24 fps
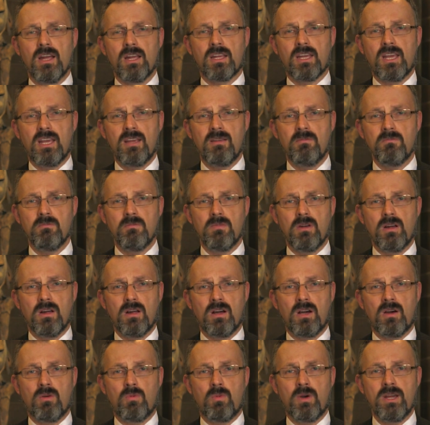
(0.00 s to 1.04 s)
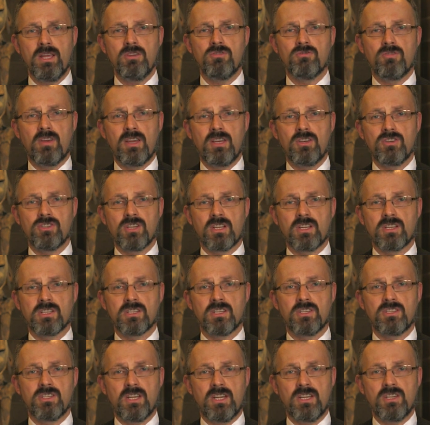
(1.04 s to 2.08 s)
came a wide-ranging
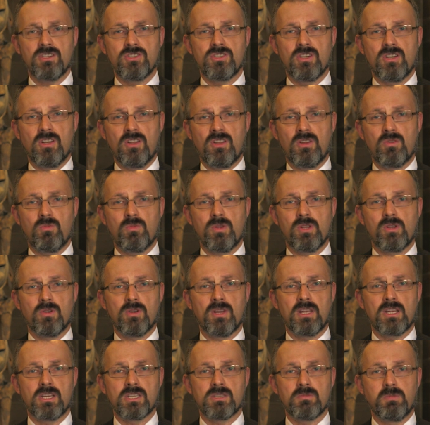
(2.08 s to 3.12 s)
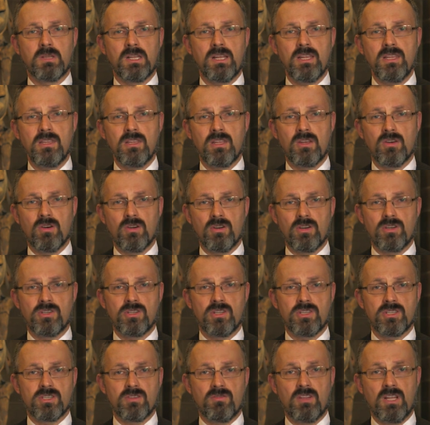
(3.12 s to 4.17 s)
suggestion that we could explain the
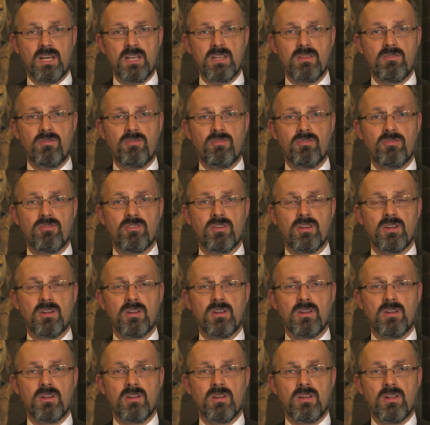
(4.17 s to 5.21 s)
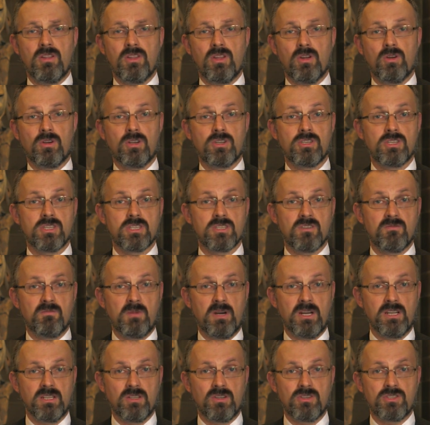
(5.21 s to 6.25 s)
origins of life, the origins of
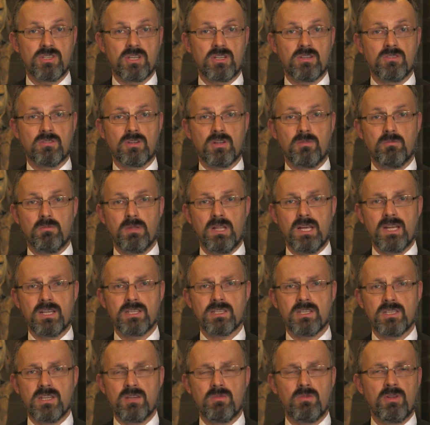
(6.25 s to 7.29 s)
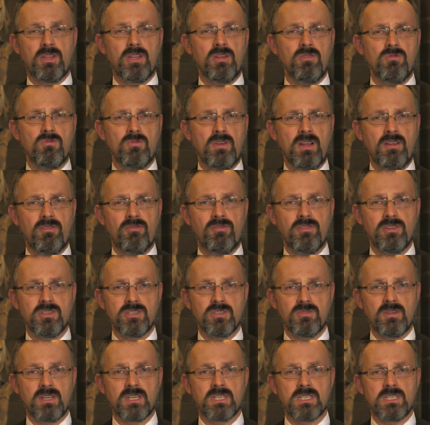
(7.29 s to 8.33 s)
biological complexity, without reference
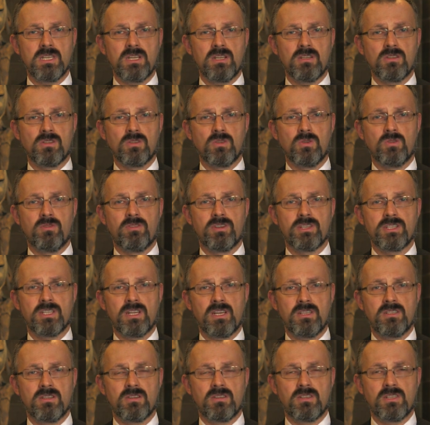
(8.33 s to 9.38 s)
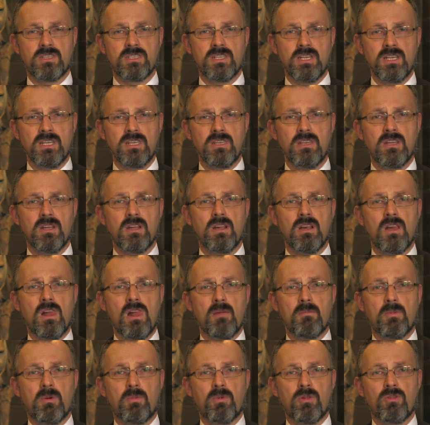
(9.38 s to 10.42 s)
to external oversight or design,
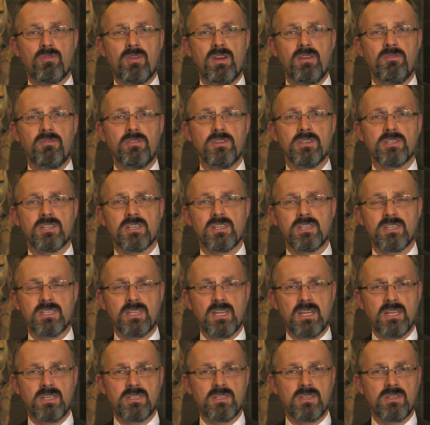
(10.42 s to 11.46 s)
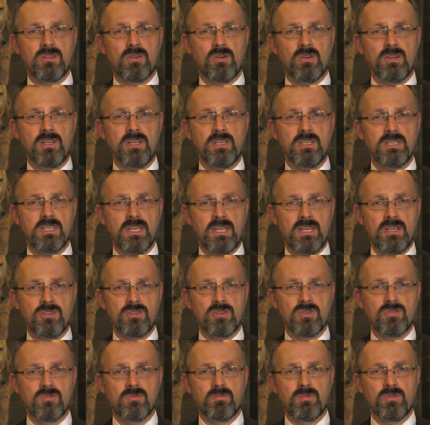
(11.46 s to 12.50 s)
but with reference instead to
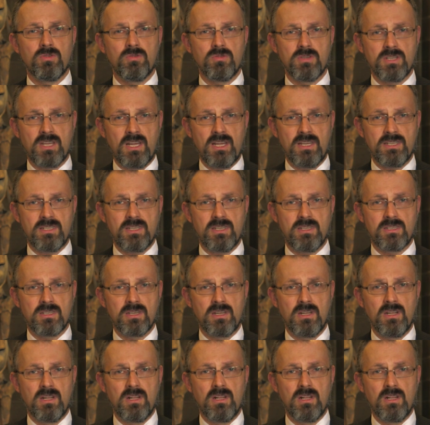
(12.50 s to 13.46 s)
non-intentional processes,